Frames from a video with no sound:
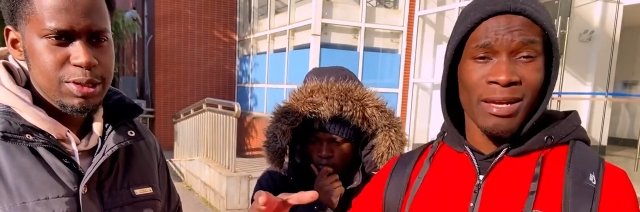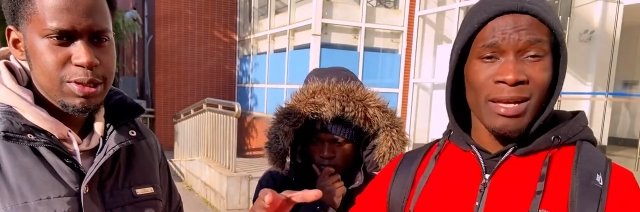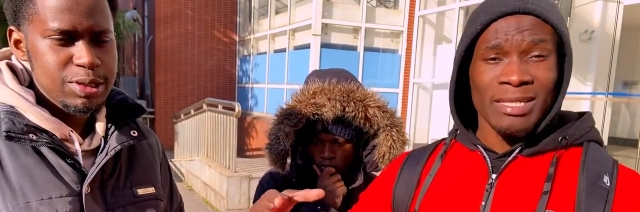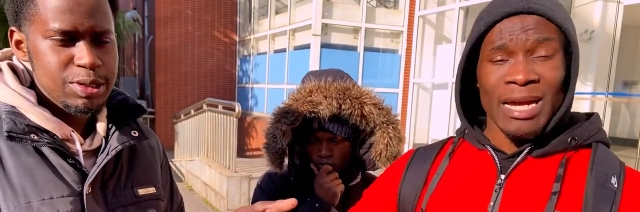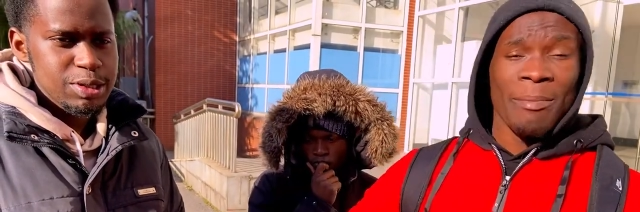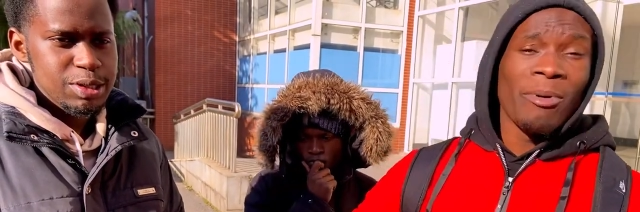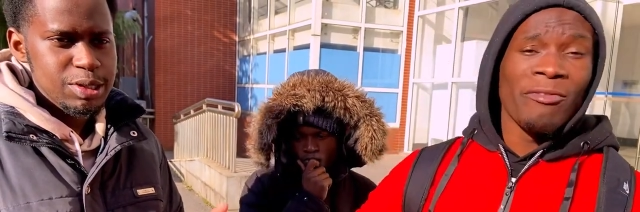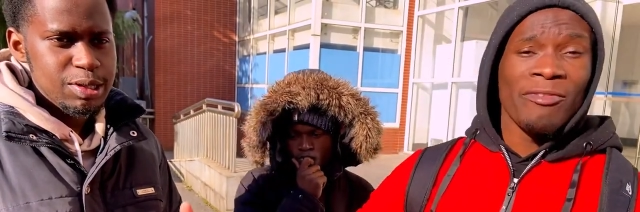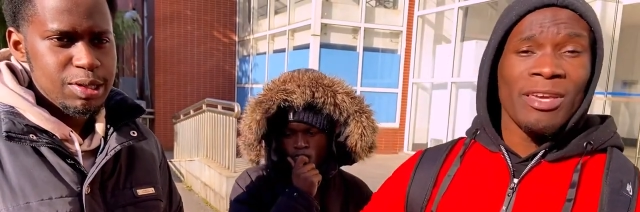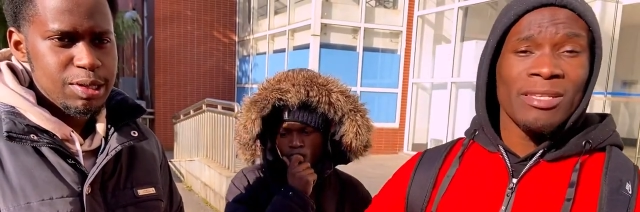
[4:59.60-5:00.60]
Speaker 1: type of
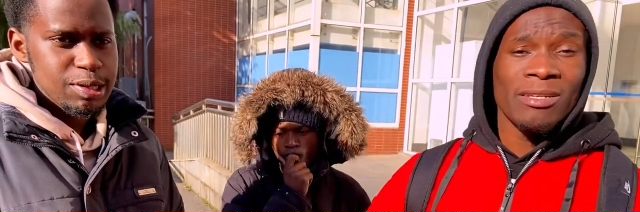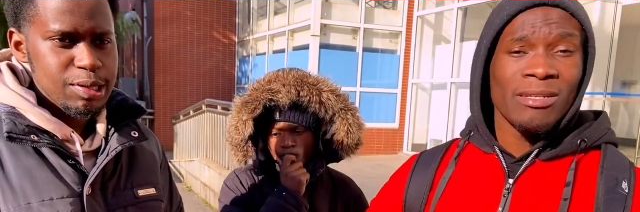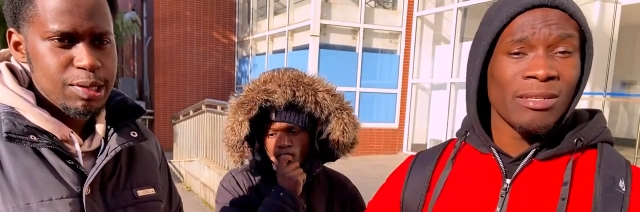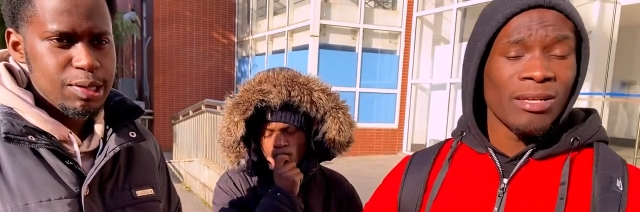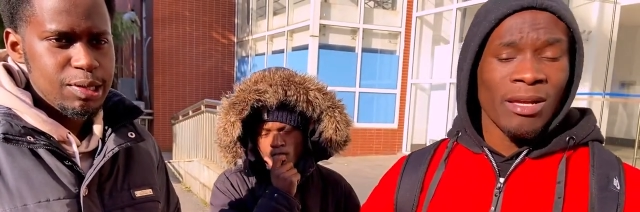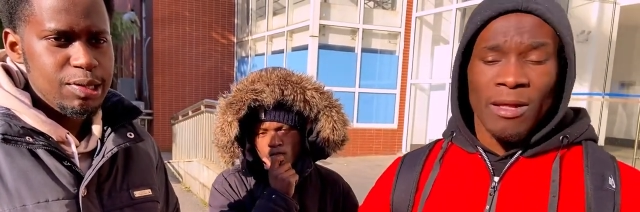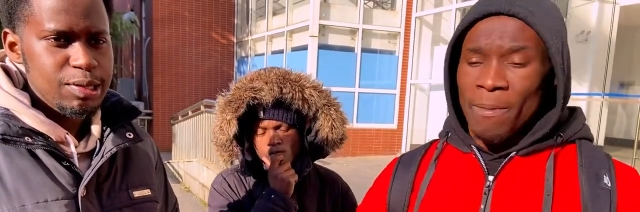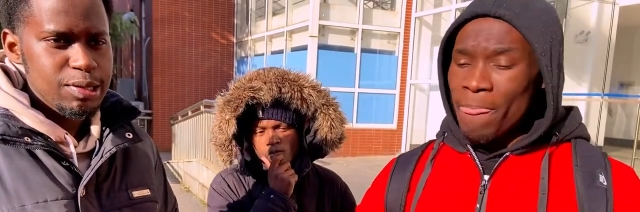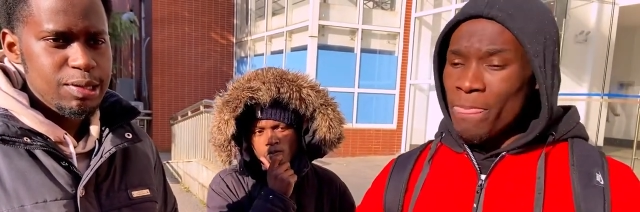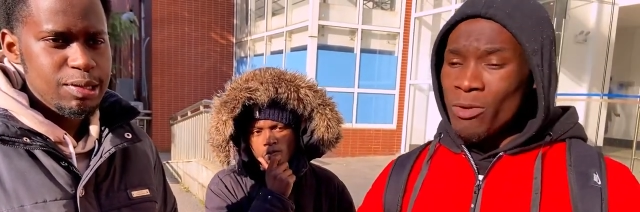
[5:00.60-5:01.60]
visa,
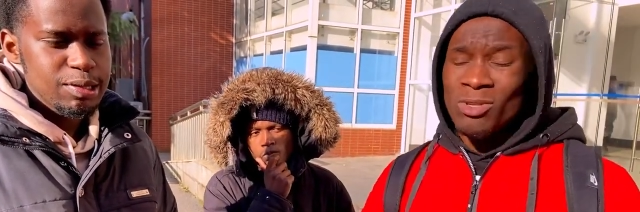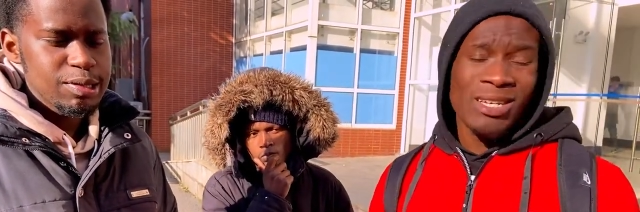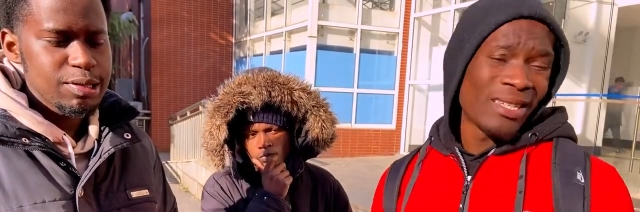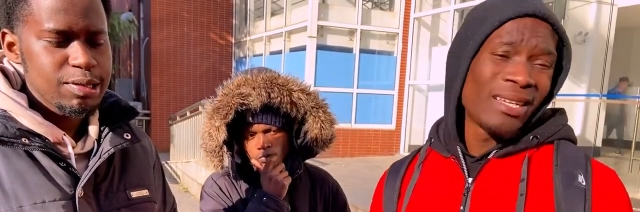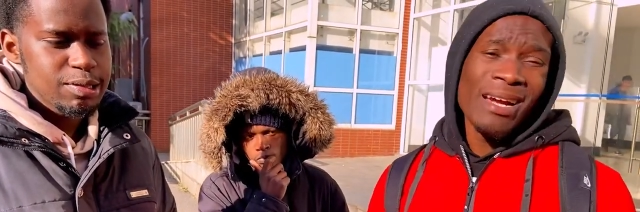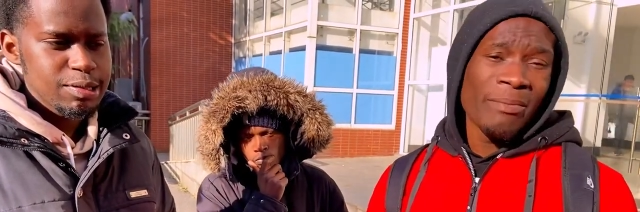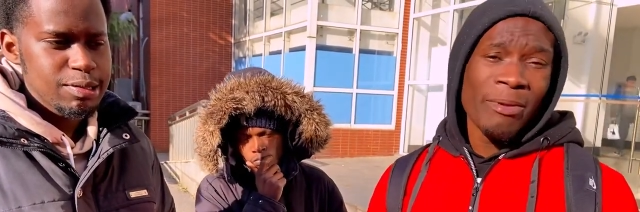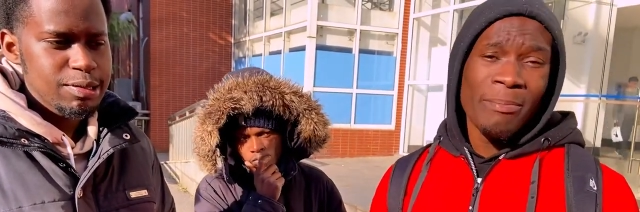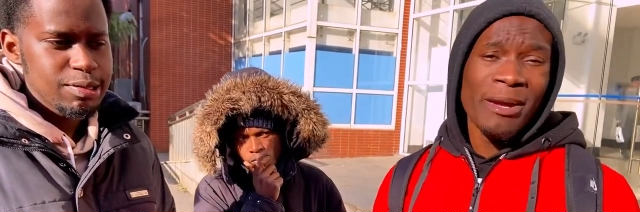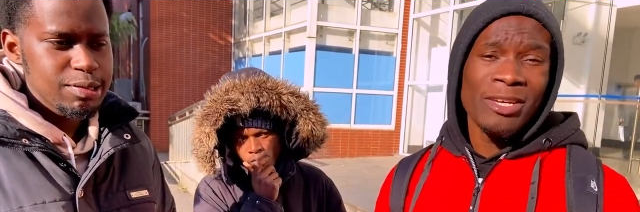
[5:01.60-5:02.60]
you just gotta be
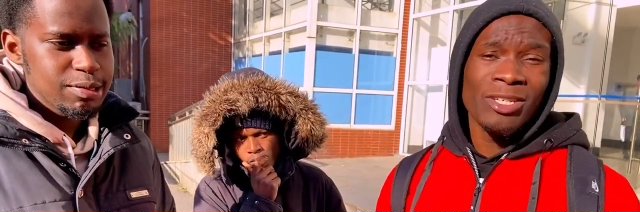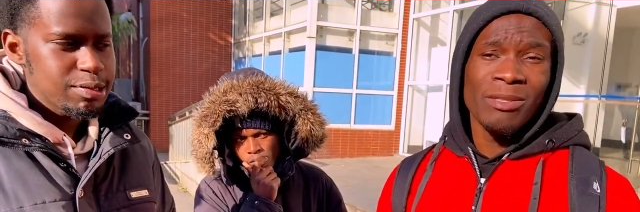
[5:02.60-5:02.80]
patient